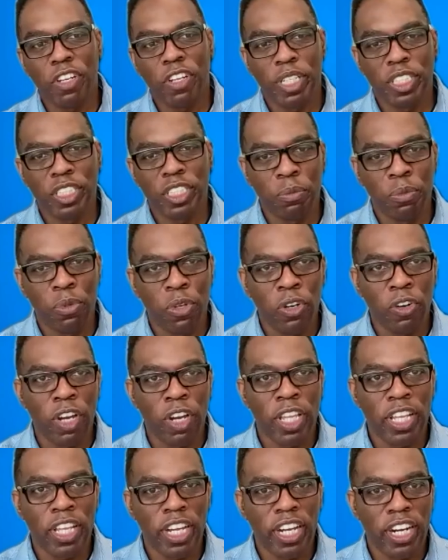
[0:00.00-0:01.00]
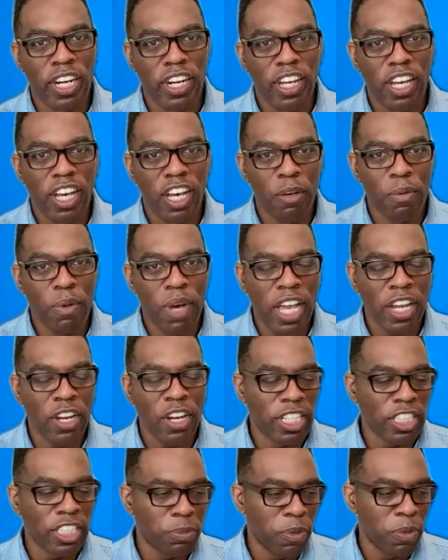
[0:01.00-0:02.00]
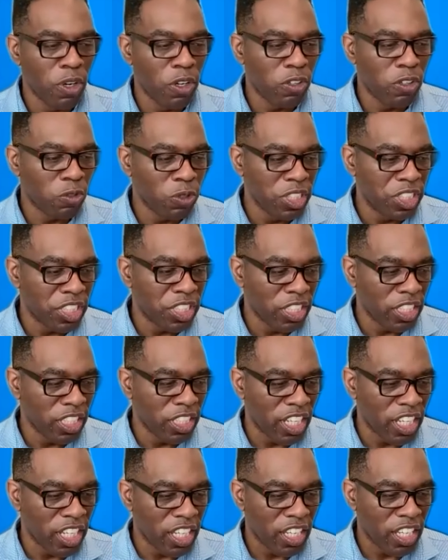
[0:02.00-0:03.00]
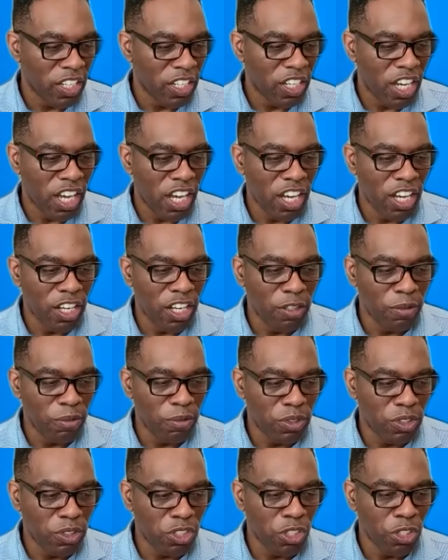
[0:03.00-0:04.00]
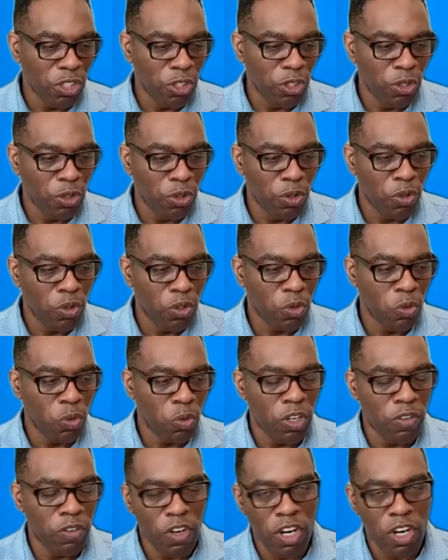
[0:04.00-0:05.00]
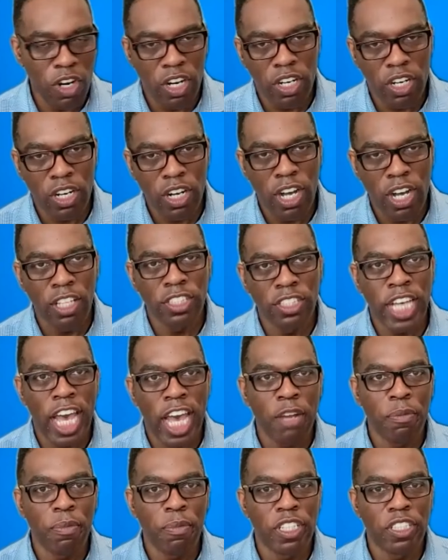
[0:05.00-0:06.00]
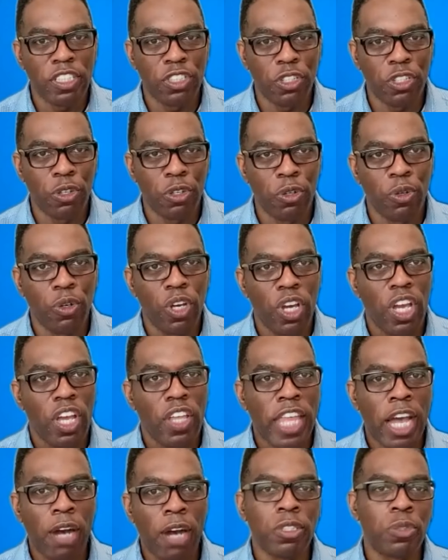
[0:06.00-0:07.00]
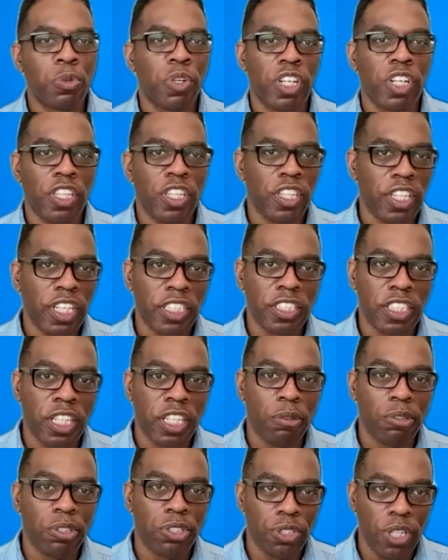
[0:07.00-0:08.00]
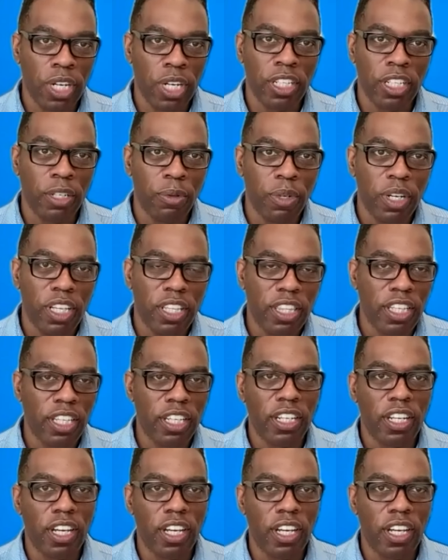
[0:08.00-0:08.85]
an amazing point right there. I know I spoke recently to one of our college admins who that was one of the things that they were struggling with,